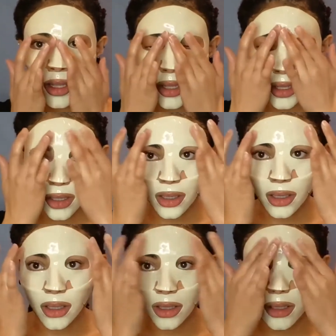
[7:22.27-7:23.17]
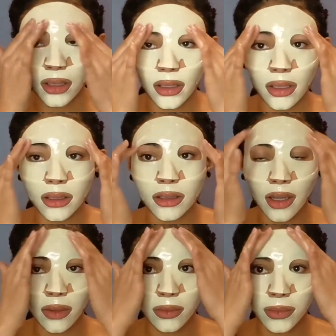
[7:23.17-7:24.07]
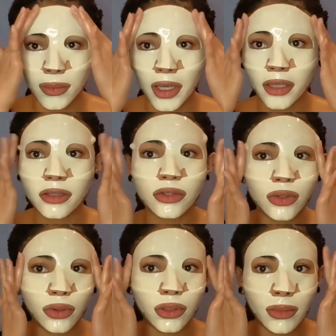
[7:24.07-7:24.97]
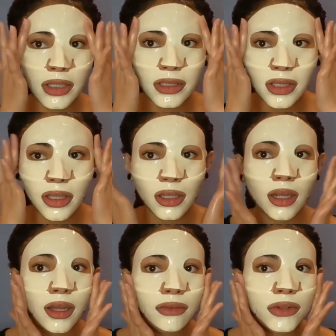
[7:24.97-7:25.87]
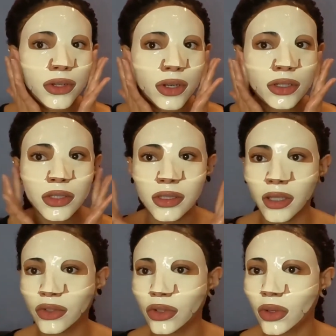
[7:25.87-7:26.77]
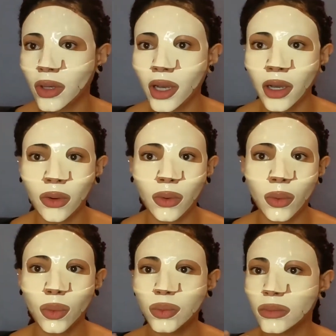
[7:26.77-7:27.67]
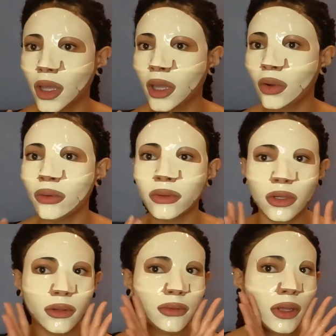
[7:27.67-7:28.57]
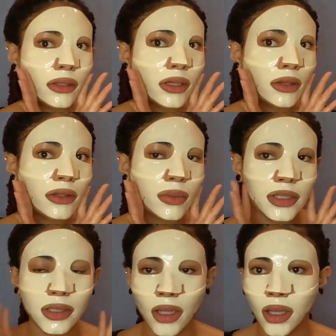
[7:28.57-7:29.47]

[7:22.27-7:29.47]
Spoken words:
And I will be back to show you my skin after and just let you know how I overall felt how this was.